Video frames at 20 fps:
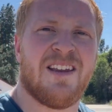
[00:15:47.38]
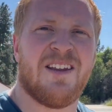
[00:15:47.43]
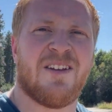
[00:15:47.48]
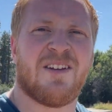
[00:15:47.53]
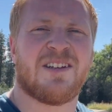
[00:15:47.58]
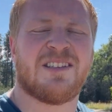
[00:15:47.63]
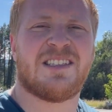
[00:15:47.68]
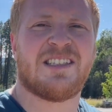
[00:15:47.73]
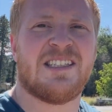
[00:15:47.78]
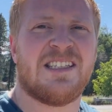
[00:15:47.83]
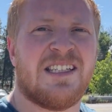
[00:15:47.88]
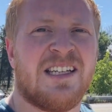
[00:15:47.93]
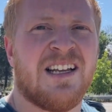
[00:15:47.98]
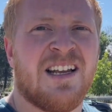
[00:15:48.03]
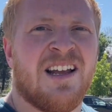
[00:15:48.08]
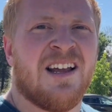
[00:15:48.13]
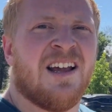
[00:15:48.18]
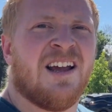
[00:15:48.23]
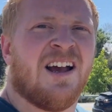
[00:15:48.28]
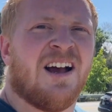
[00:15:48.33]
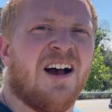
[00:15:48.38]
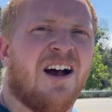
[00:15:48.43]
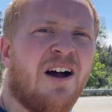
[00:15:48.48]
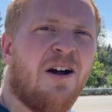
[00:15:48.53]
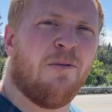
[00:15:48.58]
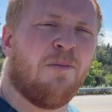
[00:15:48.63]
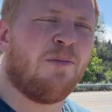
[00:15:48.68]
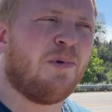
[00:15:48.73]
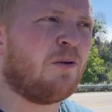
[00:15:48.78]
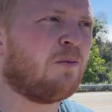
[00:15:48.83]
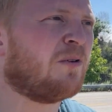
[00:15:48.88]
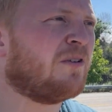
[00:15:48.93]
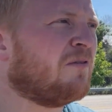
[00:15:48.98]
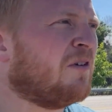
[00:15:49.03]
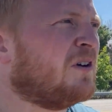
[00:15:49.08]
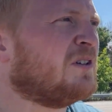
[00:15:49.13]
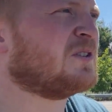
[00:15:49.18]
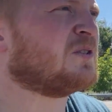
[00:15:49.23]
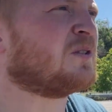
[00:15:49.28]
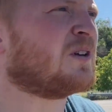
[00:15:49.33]
can see, but we've
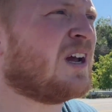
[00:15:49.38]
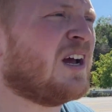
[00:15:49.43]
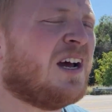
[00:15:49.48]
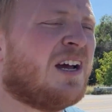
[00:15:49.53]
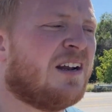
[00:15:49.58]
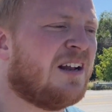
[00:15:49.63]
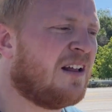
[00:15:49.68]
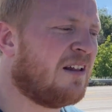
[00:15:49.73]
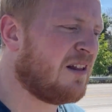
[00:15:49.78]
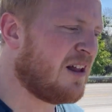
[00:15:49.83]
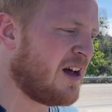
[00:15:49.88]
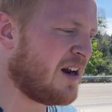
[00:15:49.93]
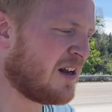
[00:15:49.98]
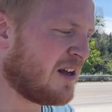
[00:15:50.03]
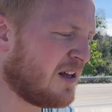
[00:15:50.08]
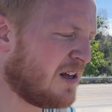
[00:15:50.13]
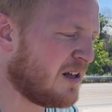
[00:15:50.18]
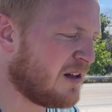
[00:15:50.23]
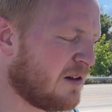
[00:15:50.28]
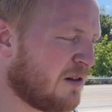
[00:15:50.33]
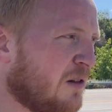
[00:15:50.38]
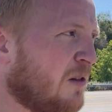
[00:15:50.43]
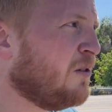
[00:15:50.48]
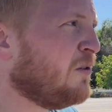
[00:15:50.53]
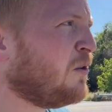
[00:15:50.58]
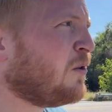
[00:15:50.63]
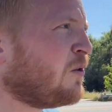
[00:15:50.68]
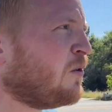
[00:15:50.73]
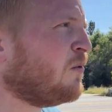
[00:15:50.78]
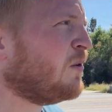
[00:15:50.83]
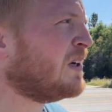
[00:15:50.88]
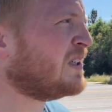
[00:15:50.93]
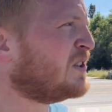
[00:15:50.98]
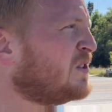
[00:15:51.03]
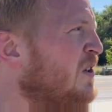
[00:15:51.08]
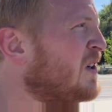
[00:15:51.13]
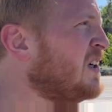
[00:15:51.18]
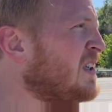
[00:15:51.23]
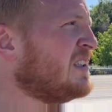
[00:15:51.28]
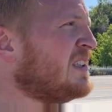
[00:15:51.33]
also got a lot of local
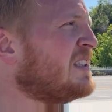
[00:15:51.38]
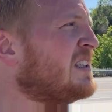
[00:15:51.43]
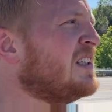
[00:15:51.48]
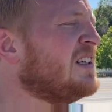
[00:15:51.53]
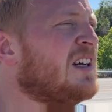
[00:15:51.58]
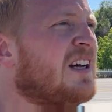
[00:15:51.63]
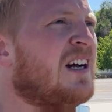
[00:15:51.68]
restaurants